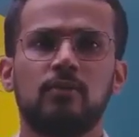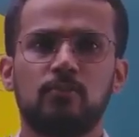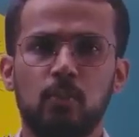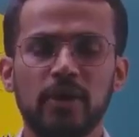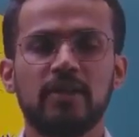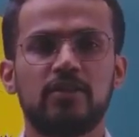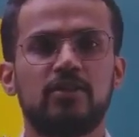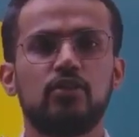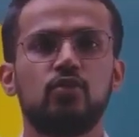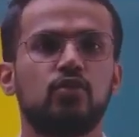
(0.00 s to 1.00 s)

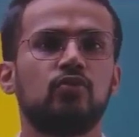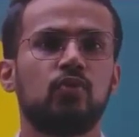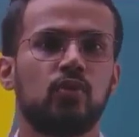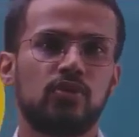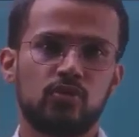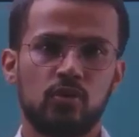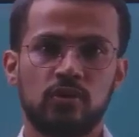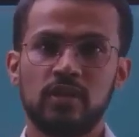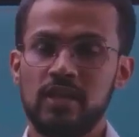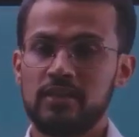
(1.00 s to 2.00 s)
points you should focus
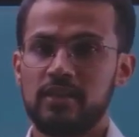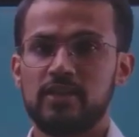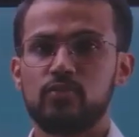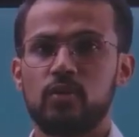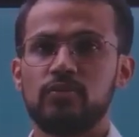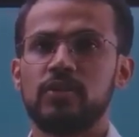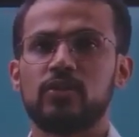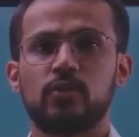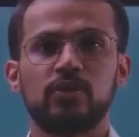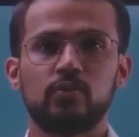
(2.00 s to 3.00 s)
on, that is what we are
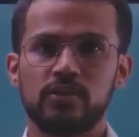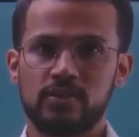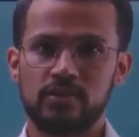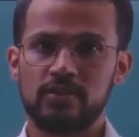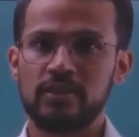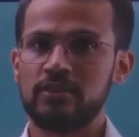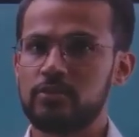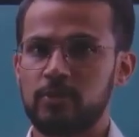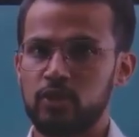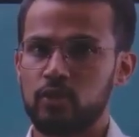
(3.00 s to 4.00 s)
going to discuss in this
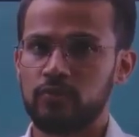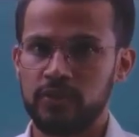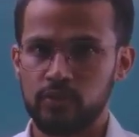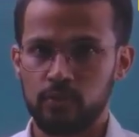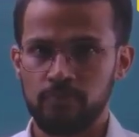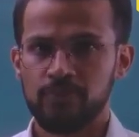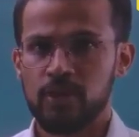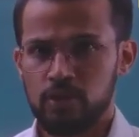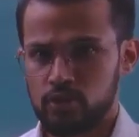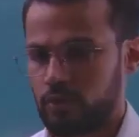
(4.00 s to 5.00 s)
particular video.
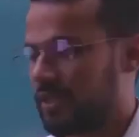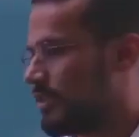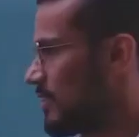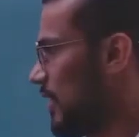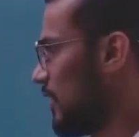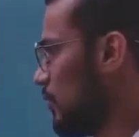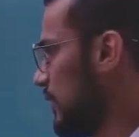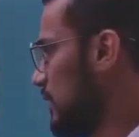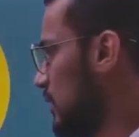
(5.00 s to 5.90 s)
So let us start with